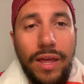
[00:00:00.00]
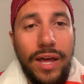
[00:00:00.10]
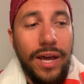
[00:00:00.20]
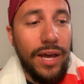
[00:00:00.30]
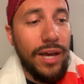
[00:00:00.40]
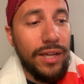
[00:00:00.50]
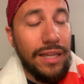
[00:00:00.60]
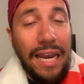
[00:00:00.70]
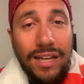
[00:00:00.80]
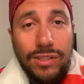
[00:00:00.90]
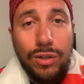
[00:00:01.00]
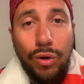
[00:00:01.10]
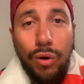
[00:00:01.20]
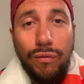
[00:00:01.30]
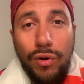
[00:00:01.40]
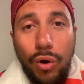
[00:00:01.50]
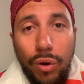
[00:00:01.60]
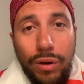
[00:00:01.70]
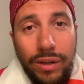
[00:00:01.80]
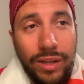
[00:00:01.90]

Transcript: The last goal of Köln,